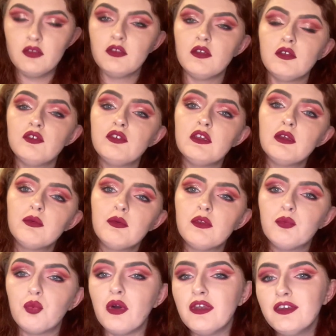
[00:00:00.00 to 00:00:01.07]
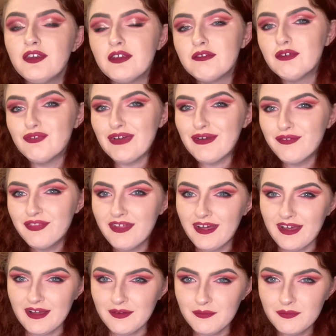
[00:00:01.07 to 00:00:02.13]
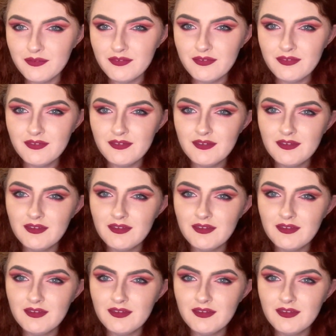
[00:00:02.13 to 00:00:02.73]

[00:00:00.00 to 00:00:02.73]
So she would wander around the house